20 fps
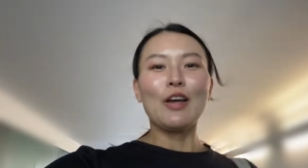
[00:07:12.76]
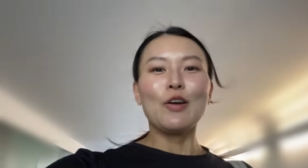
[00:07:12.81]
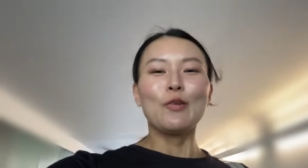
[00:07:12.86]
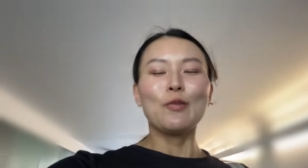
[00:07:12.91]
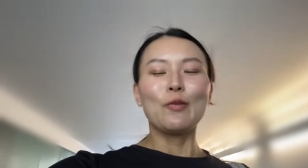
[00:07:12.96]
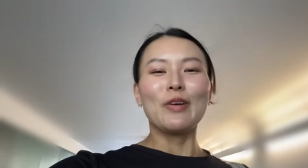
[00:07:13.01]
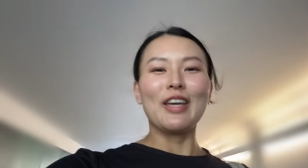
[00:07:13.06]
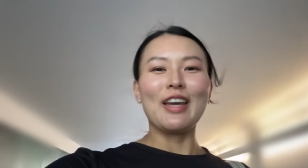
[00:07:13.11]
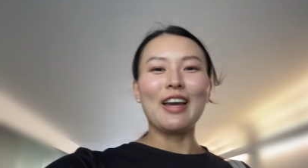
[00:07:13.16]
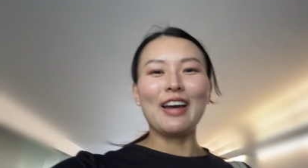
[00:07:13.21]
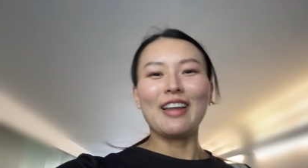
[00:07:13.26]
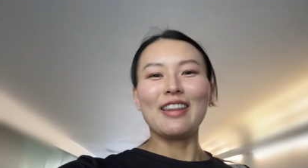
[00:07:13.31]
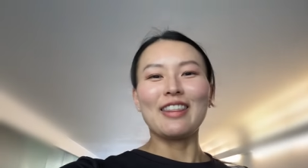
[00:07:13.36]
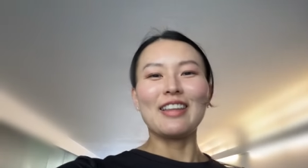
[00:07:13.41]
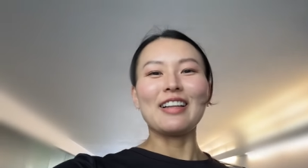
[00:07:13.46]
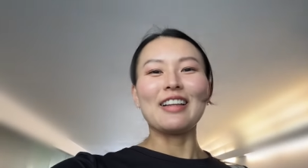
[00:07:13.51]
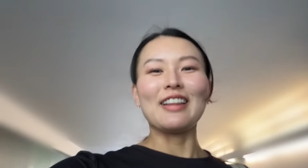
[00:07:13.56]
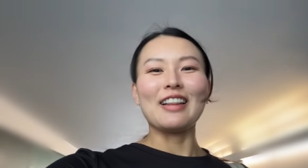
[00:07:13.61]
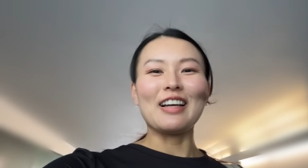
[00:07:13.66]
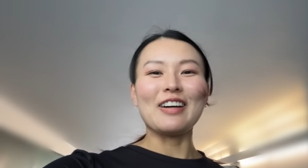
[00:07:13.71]
We had the
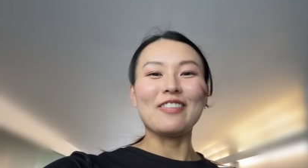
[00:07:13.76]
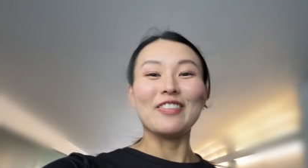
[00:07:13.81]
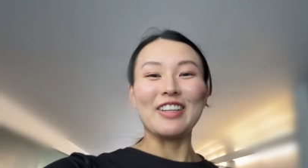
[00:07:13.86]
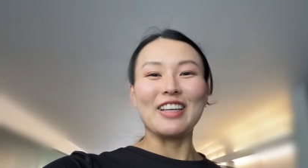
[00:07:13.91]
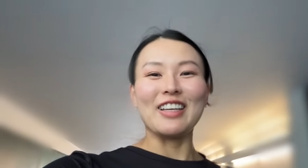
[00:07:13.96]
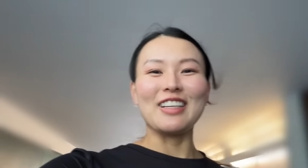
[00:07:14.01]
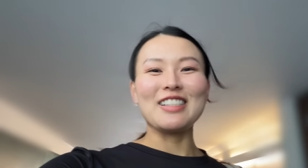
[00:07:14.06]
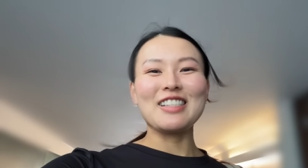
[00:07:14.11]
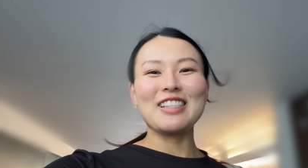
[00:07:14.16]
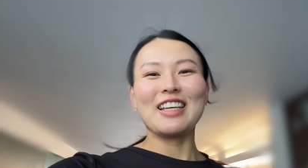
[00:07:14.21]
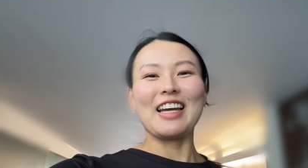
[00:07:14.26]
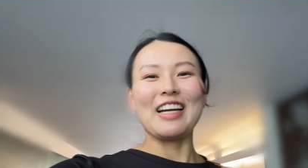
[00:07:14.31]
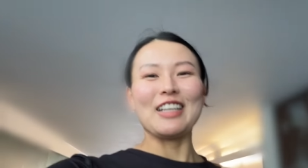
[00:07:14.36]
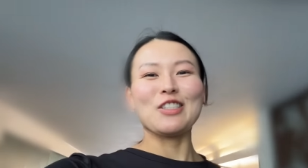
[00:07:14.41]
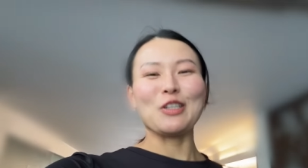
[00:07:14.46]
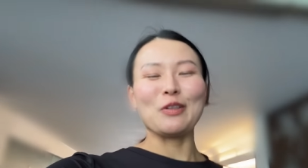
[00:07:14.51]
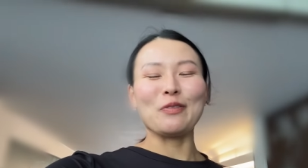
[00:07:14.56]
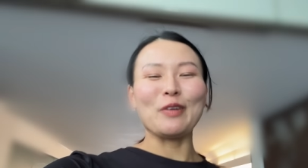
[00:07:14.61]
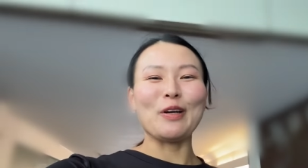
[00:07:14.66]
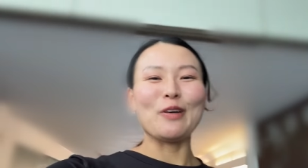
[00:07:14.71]
loveliest
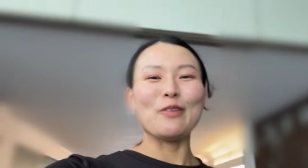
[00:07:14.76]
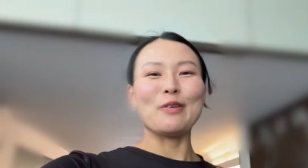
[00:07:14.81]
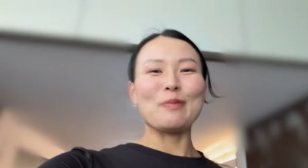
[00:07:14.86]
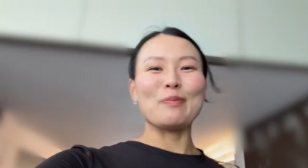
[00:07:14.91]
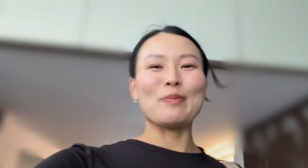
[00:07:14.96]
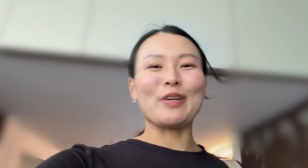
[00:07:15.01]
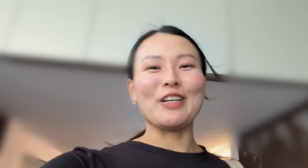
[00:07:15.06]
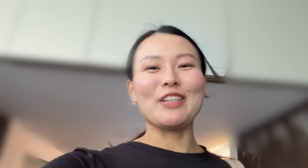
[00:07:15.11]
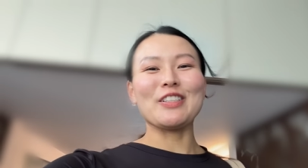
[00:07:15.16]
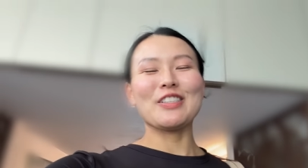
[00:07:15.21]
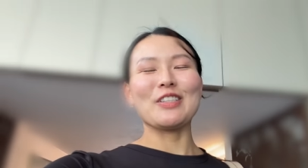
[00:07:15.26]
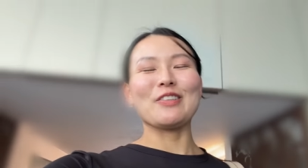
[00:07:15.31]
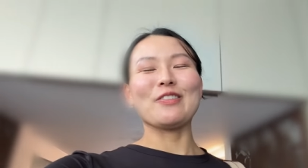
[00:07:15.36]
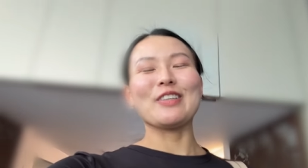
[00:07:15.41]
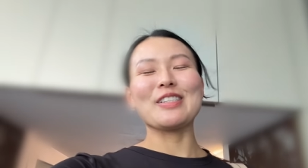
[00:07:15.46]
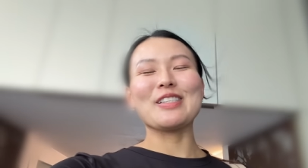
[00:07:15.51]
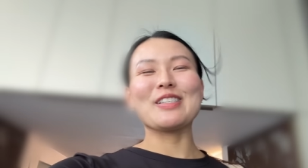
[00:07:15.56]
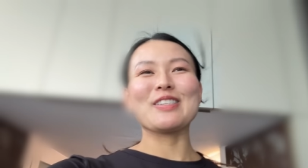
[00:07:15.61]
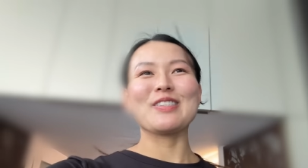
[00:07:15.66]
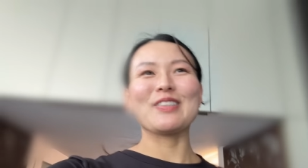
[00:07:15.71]
catch-up over brunch. It was
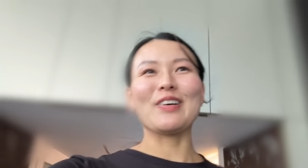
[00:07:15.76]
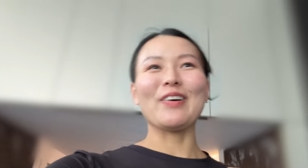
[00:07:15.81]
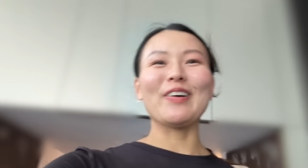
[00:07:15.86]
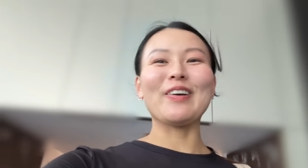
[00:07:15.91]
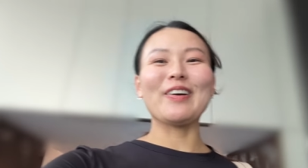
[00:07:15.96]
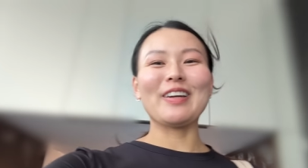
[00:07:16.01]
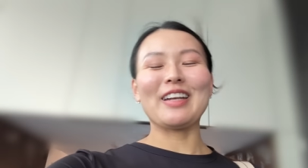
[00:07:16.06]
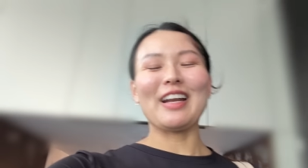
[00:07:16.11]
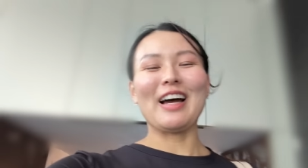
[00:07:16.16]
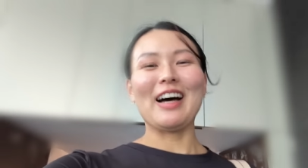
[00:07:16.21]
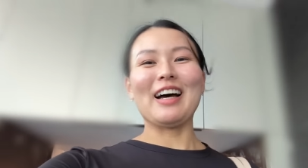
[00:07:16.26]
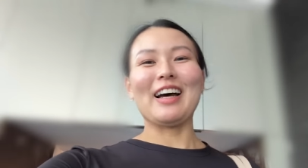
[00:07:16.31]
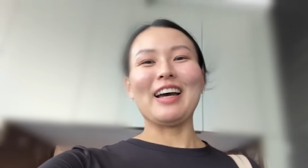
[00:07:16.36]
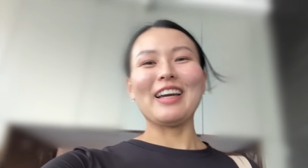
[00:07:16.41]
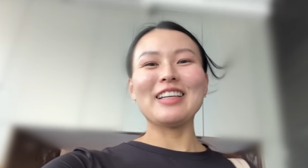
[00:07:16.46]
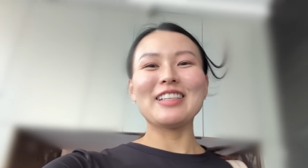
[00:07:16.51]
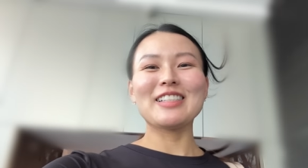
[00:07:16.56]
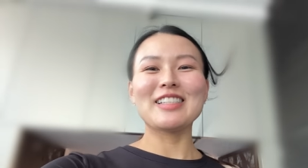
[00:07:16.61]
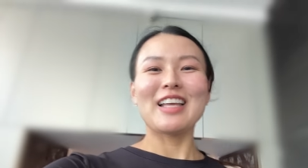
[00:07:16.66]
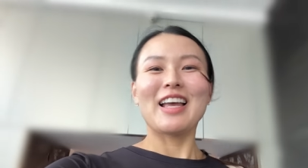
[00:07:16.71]
so
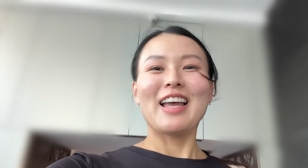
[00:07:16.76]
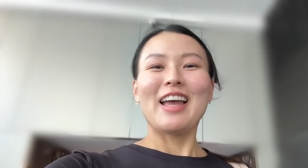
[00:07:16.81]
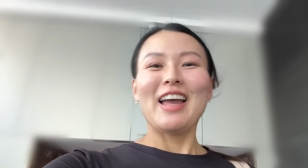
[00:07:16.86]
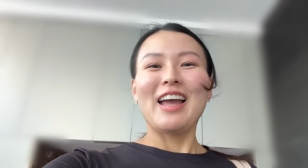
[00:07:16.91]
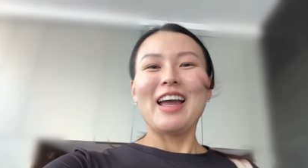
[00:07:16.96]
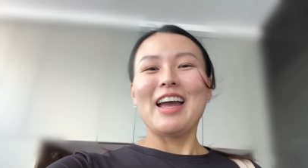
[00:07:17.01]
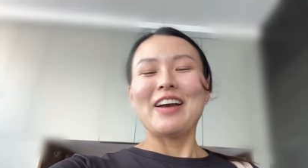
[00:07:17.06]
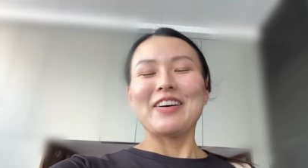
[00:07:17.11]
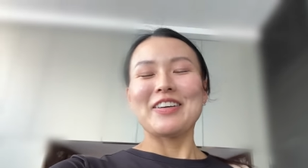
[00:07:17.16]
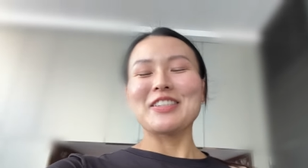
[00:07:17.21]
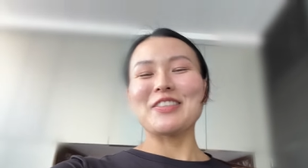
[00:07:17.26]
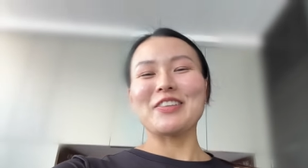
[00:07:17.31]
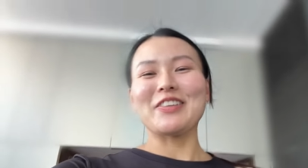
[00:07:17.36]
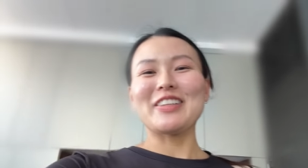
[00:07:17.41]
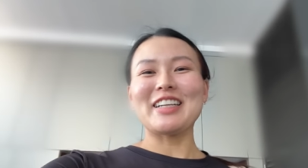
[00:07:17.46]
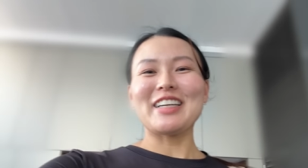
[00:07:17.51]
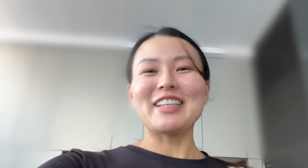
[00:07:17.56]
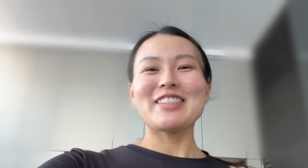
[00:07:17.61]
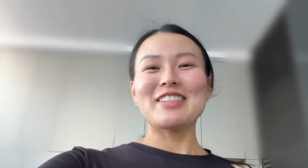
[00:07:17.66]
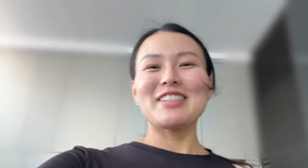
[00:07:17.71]
nice. It was so
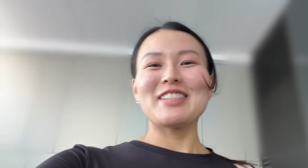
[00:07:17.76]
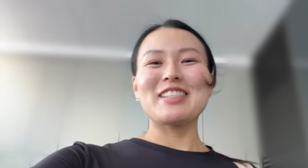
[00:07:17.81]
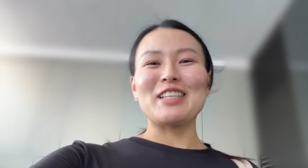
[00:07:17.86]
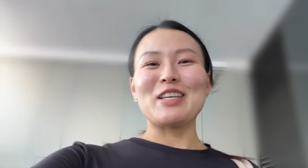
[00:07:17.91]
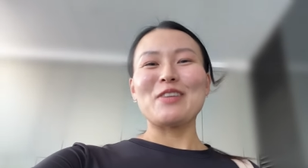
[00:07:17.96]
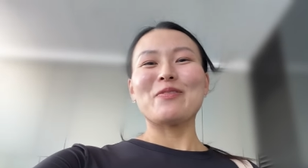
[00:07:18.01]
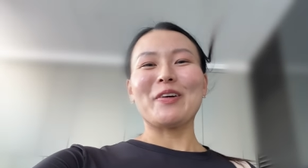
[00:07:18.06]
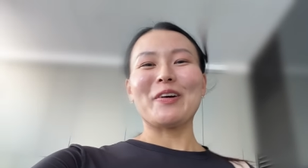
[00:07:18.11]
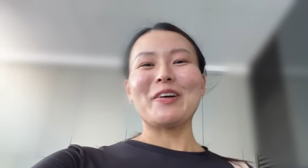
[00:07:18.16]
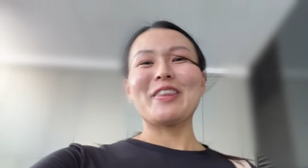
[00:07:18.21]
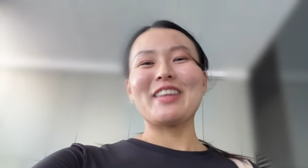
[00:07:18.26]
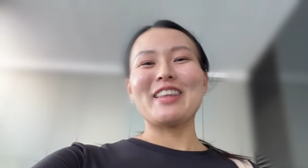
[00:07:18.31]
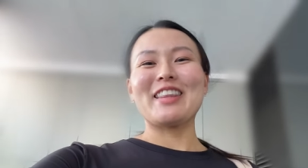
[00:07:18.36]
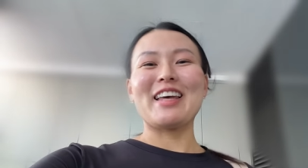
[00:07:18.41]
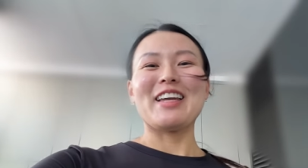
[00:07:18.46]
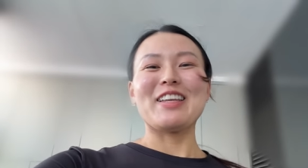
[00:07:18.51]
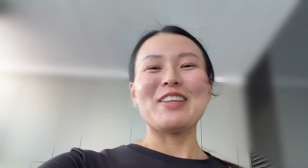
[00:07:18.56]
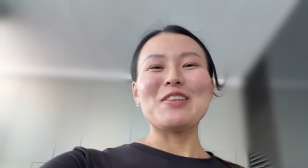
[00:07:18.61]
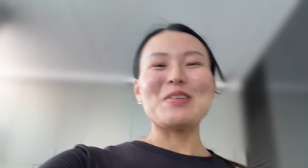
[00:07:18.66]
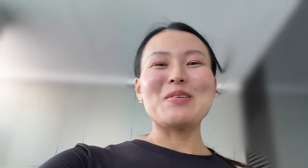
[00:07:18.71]
nice to see both of
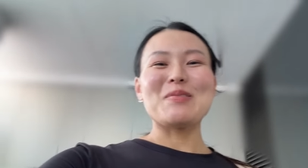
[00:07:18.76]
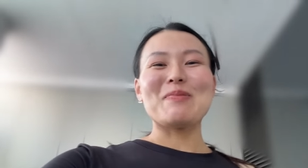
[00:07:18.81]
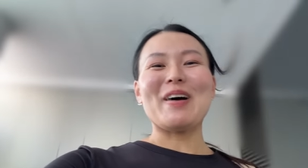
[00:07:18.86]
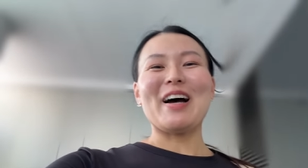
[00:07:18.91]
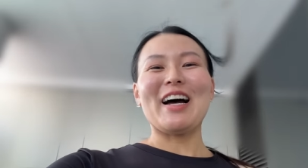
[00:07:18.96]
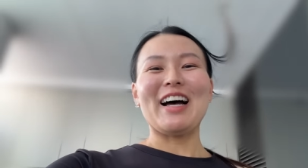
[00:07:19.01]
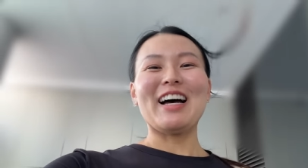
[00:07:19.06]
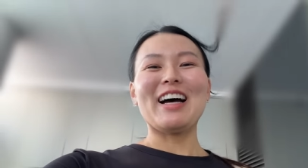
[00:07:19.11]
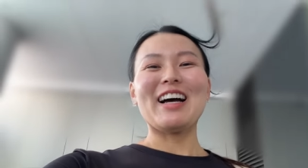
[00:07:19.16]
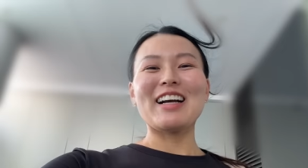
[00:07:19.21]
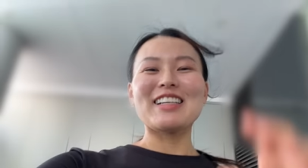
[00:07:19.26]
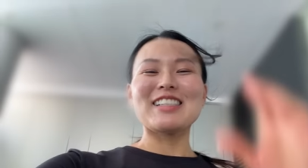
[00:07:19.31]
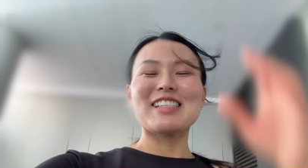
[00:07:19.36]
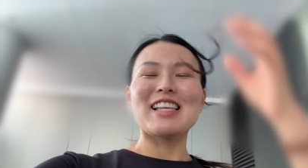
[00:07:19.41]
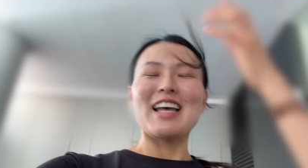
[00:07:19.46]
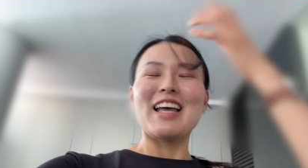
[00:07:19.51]
their new bags.